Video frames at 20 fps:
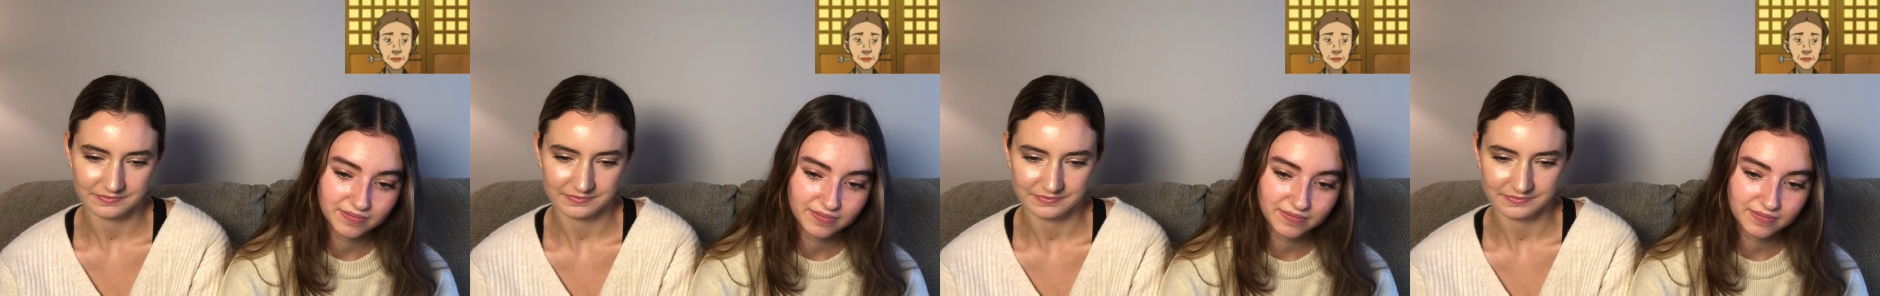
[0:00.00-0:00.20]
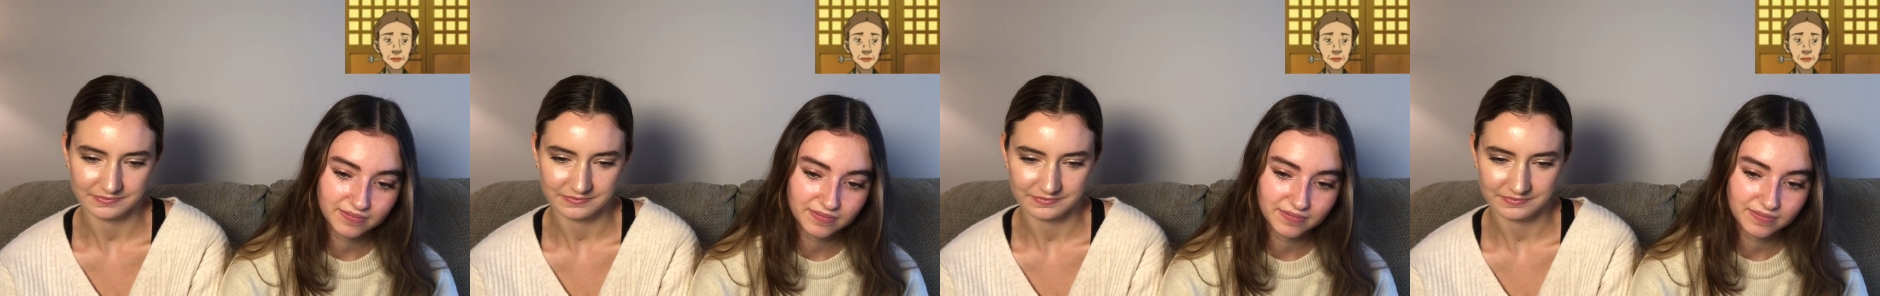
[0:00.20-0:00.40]

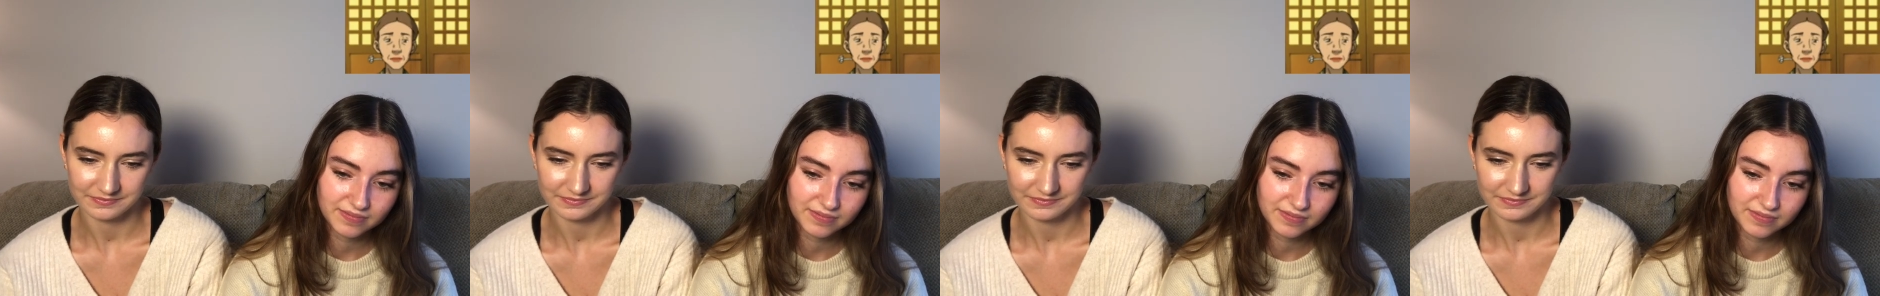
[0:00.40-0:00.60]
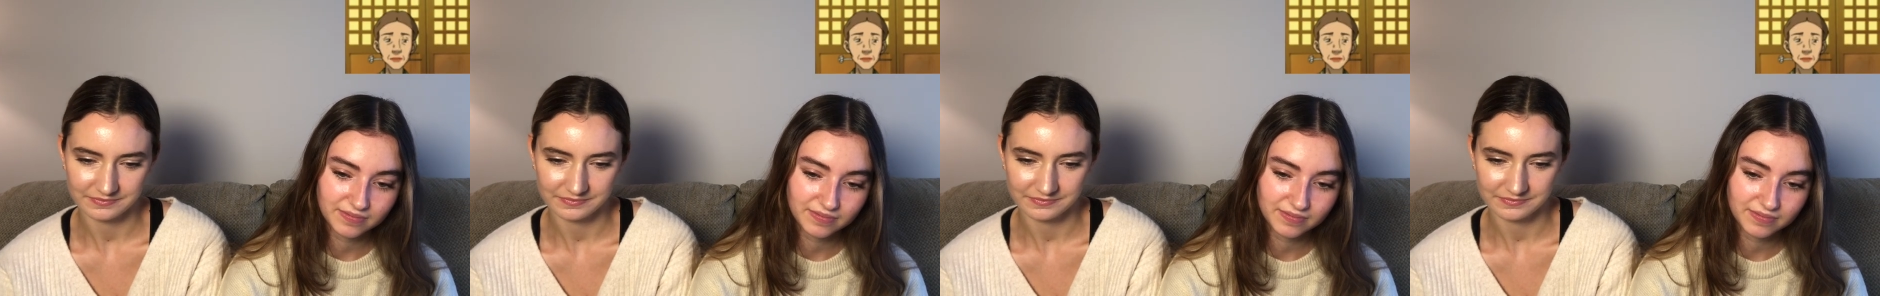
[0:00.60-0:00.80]

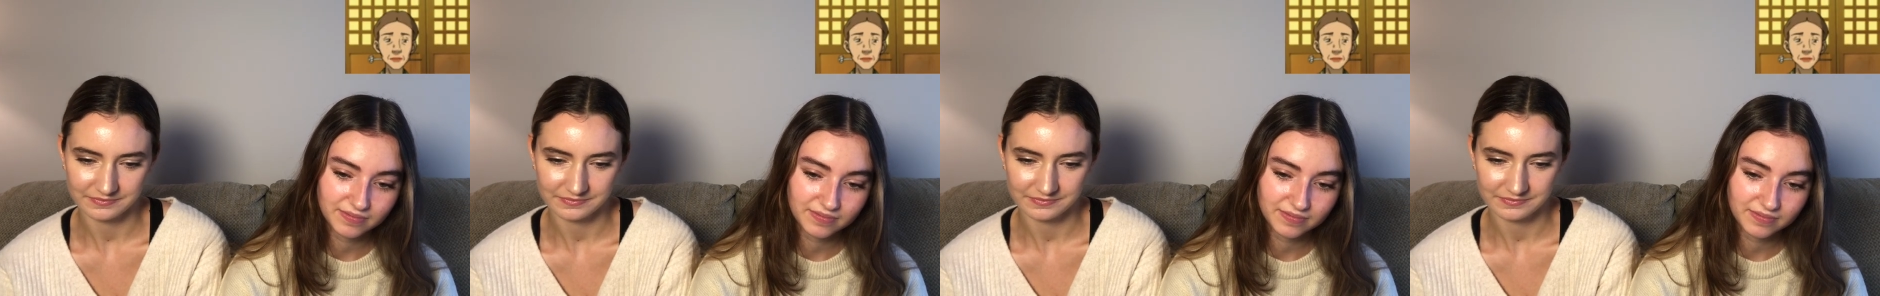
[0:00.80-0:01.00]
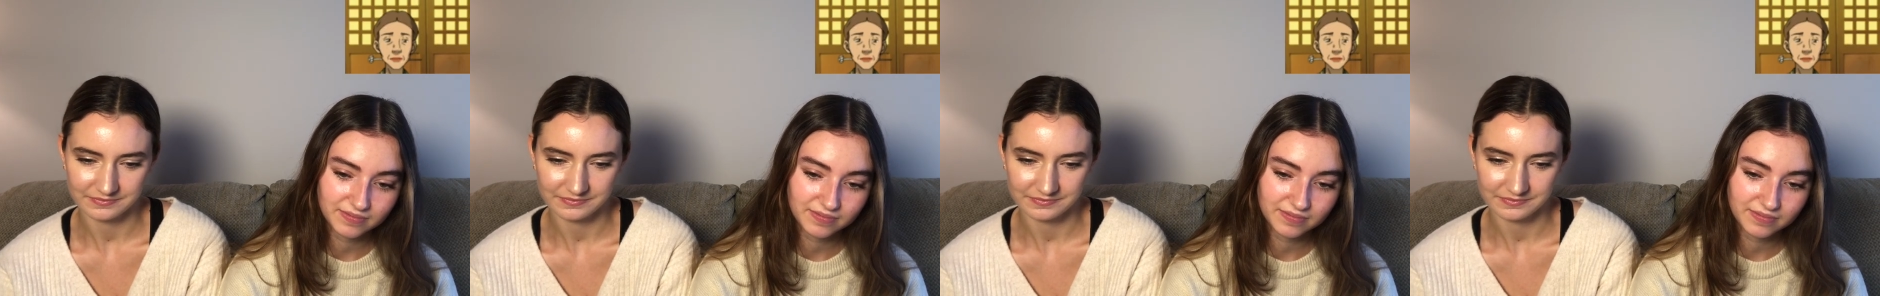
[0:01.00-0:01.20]

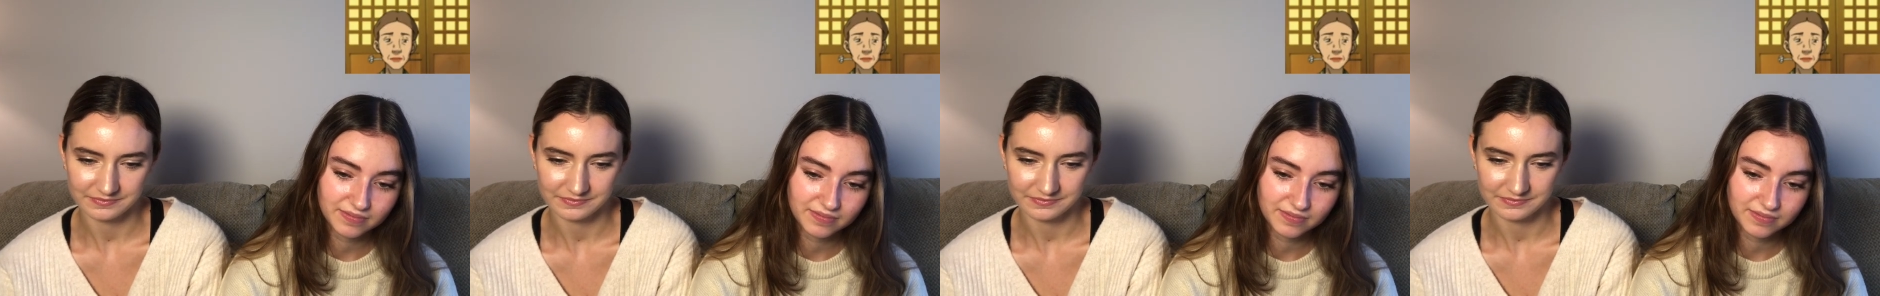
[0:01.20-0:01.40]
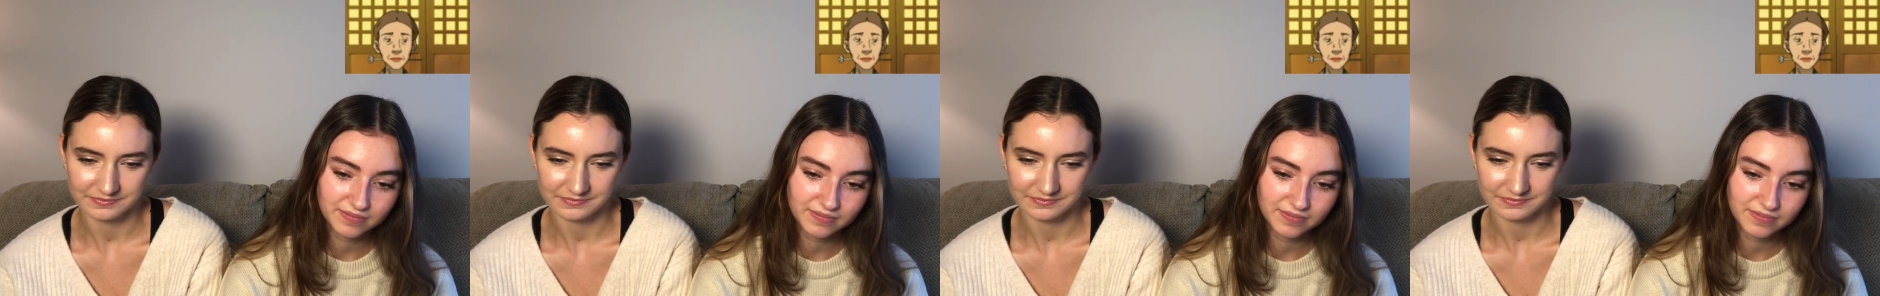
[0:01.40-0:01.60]

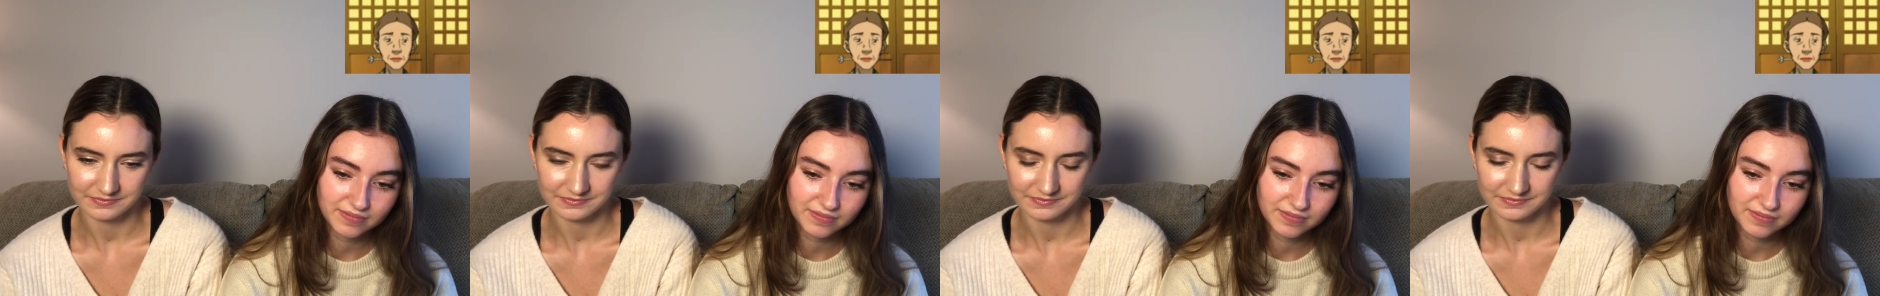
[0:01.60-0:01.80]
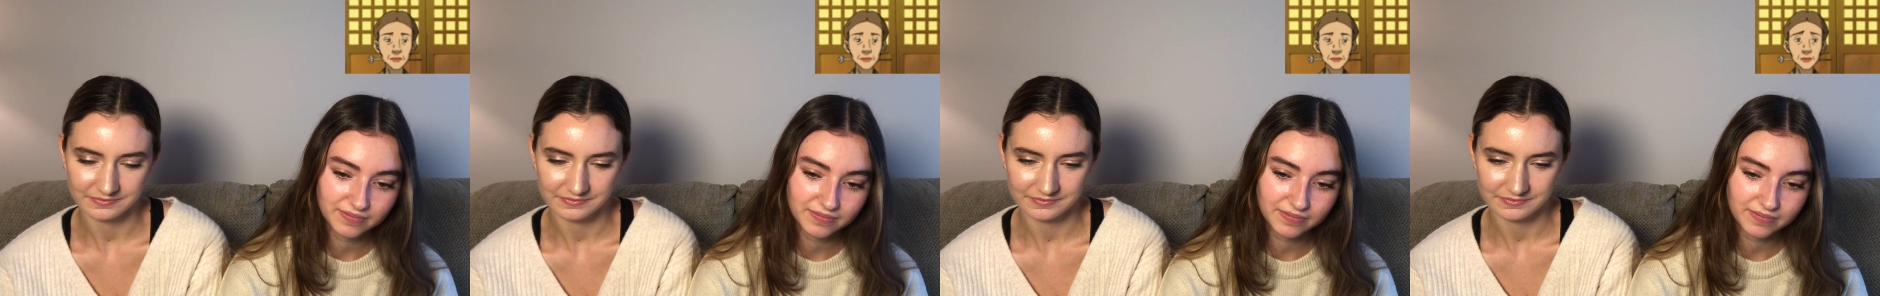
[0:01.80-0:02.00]

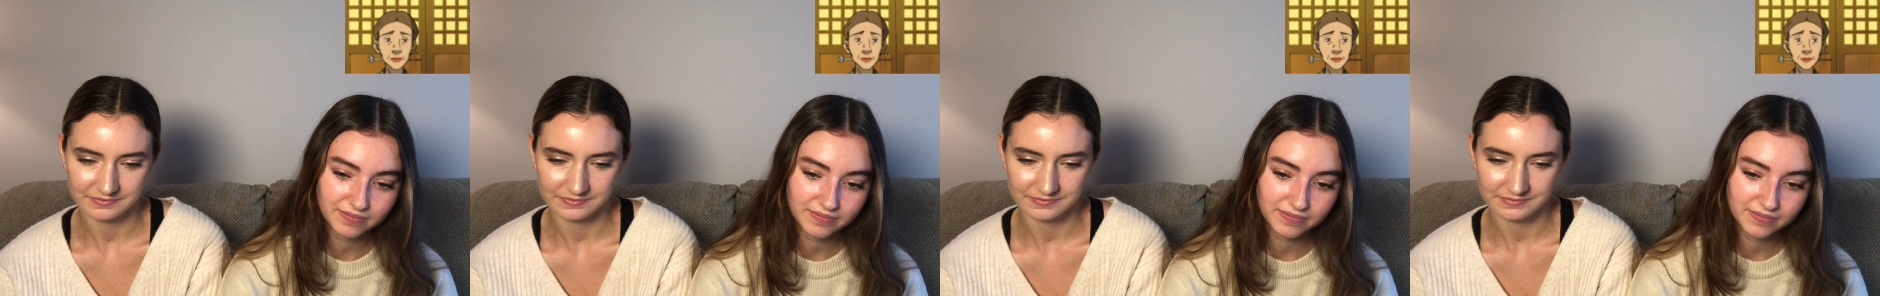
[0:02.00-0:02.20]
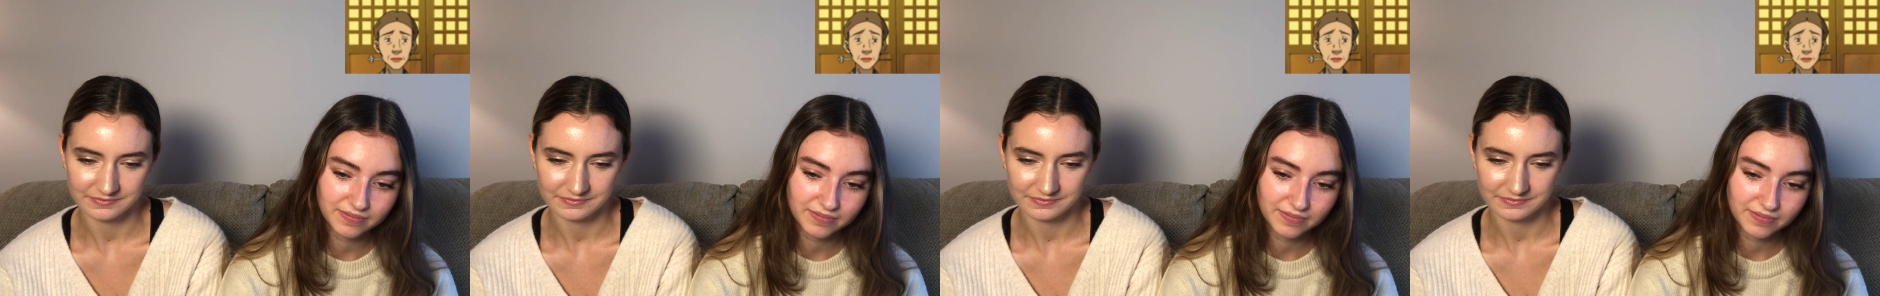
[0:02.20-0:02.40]

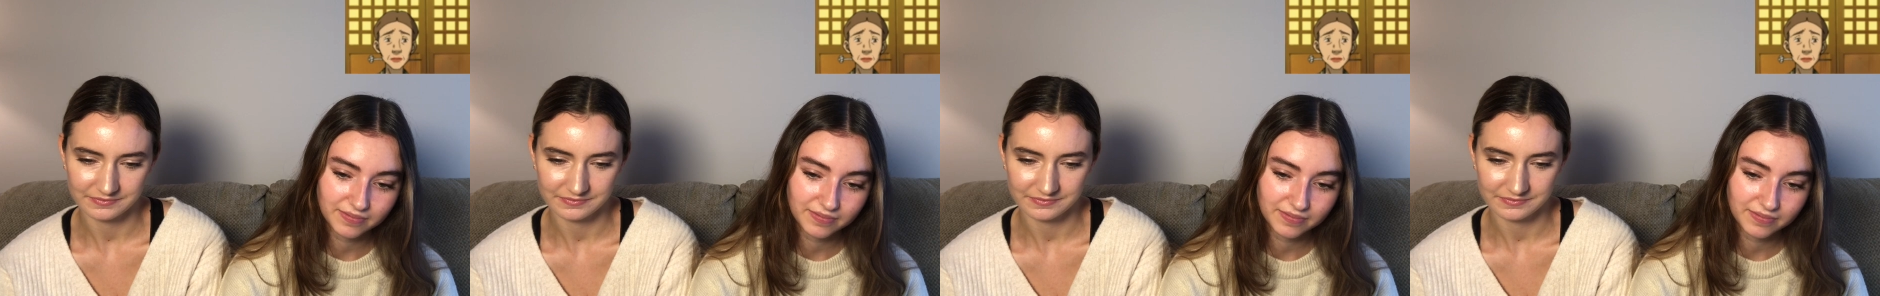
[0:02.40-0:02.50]
No one is speaking in this clip.